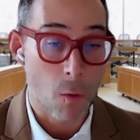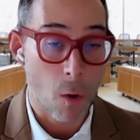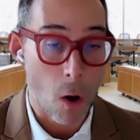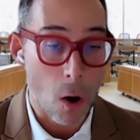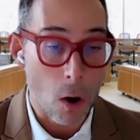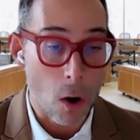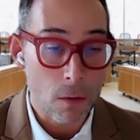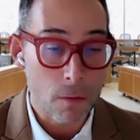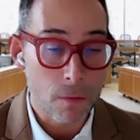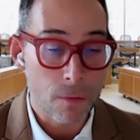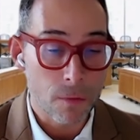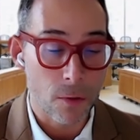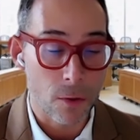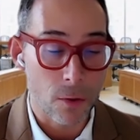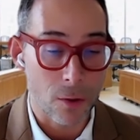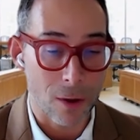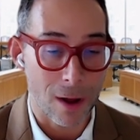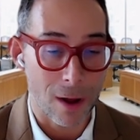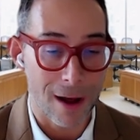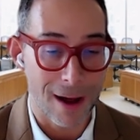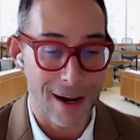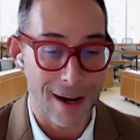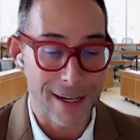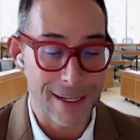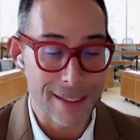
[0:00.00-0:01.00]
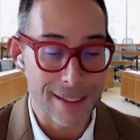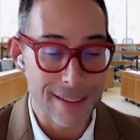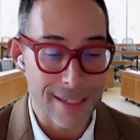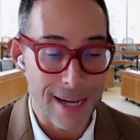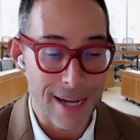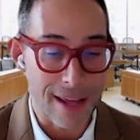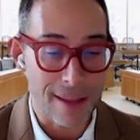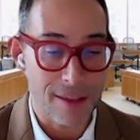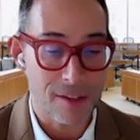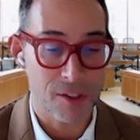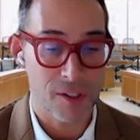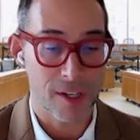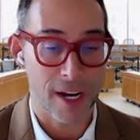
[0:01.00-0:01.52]
wrongful uh,
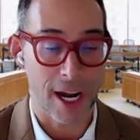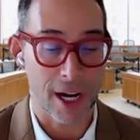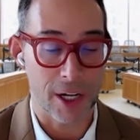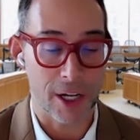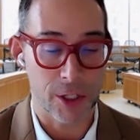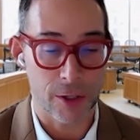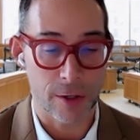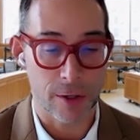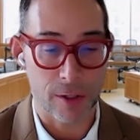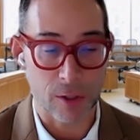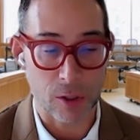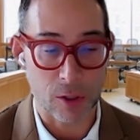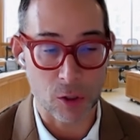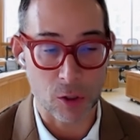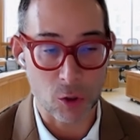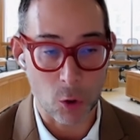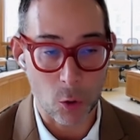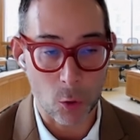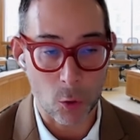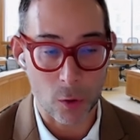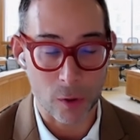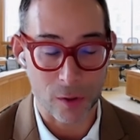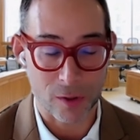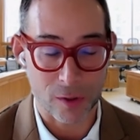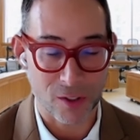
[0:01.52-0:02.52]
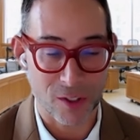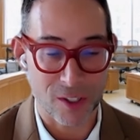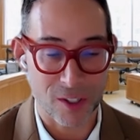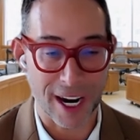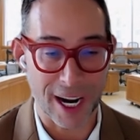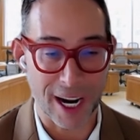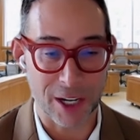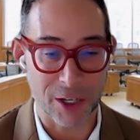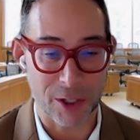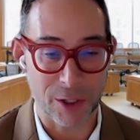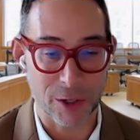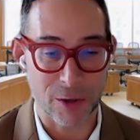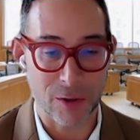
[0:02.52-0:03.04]
death statute, it's a tort
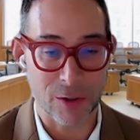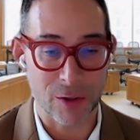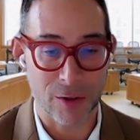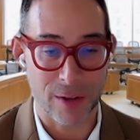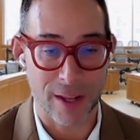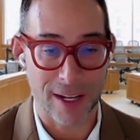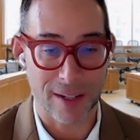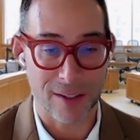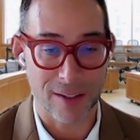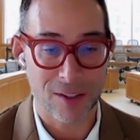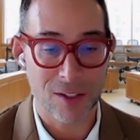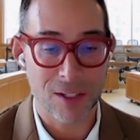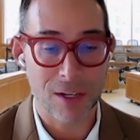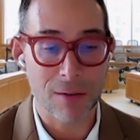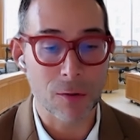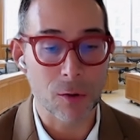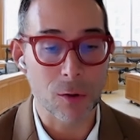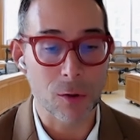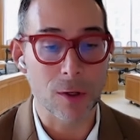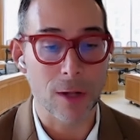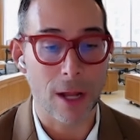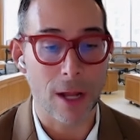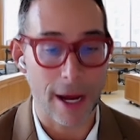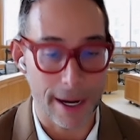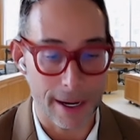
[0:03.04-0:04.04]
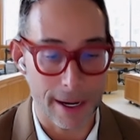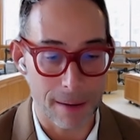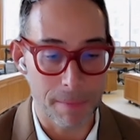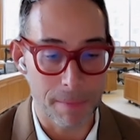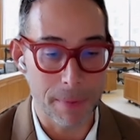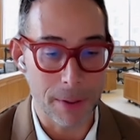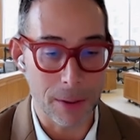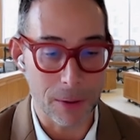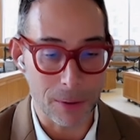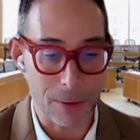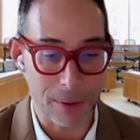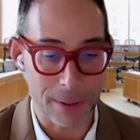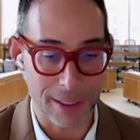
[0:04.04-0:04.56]
statute, so that's civil
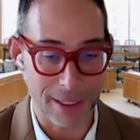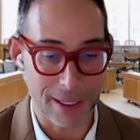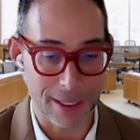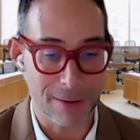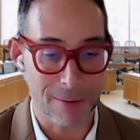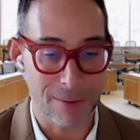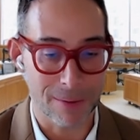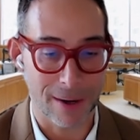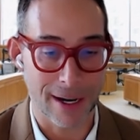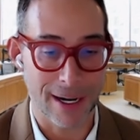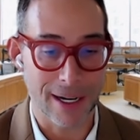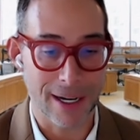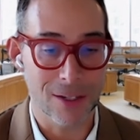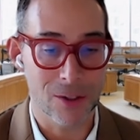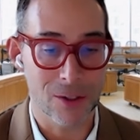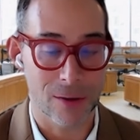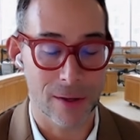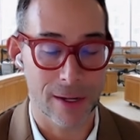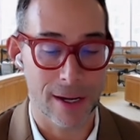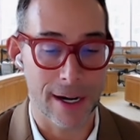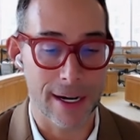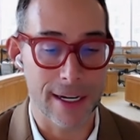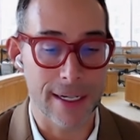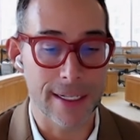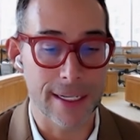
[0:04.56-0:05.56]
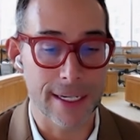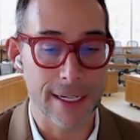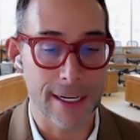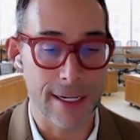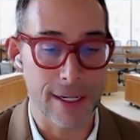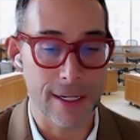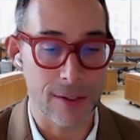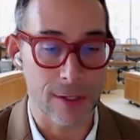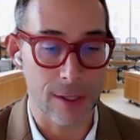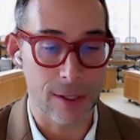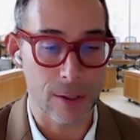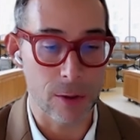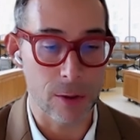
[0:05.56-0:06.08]
liability, right? So the
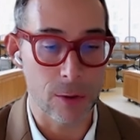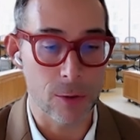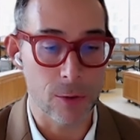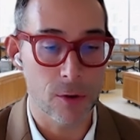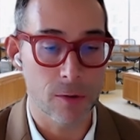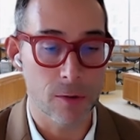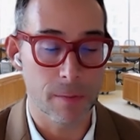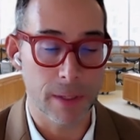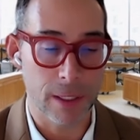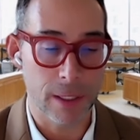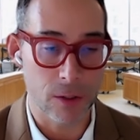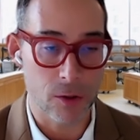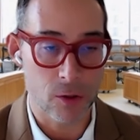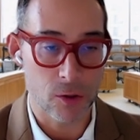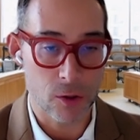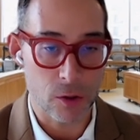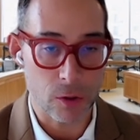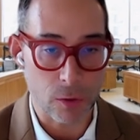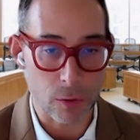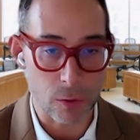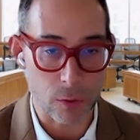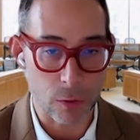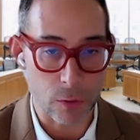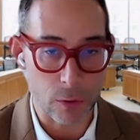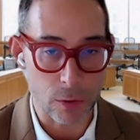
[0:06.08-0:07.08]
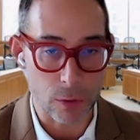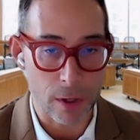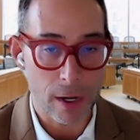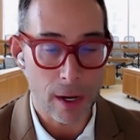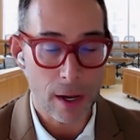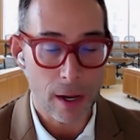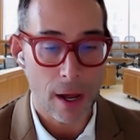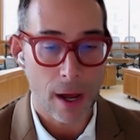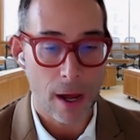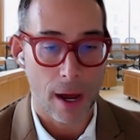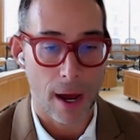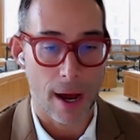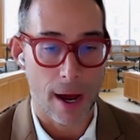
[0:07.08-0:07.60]
idea is that you could be sued
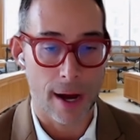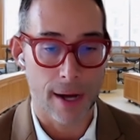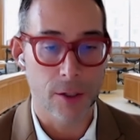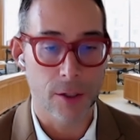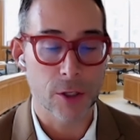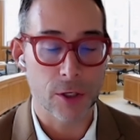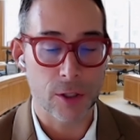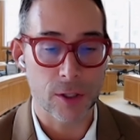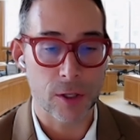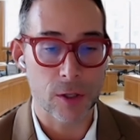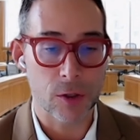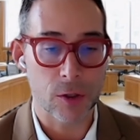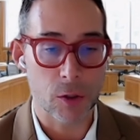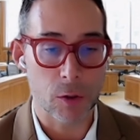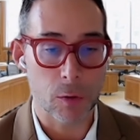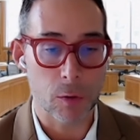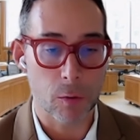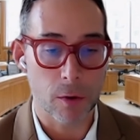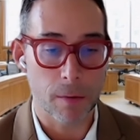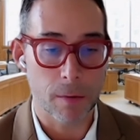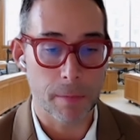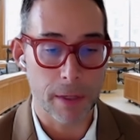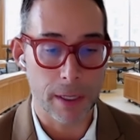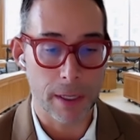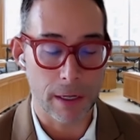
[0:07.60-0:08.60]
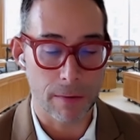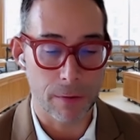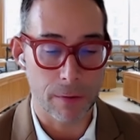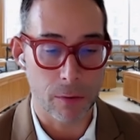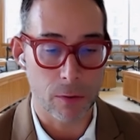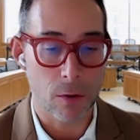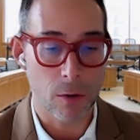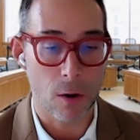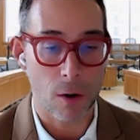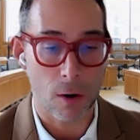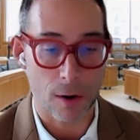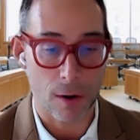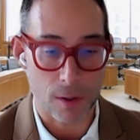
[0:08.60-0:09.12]
uh, just as you would be if
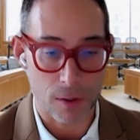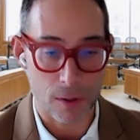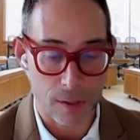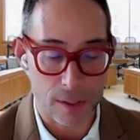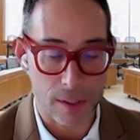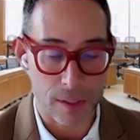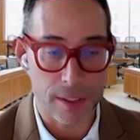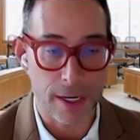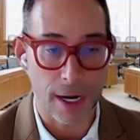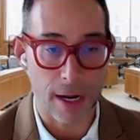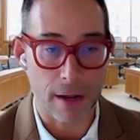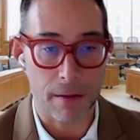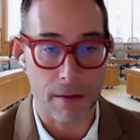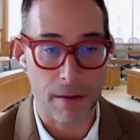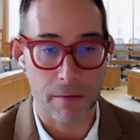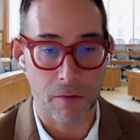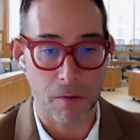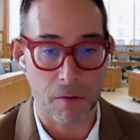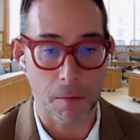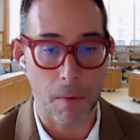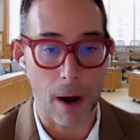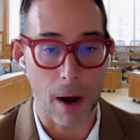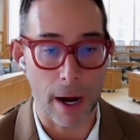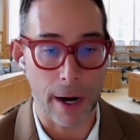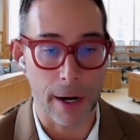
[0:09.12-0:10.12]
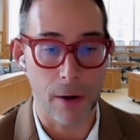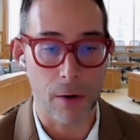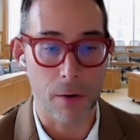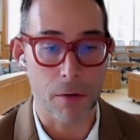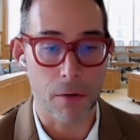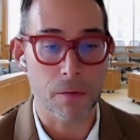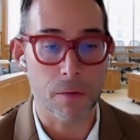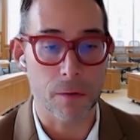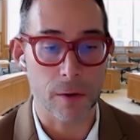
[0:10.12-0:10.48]
you caused the death of a minor,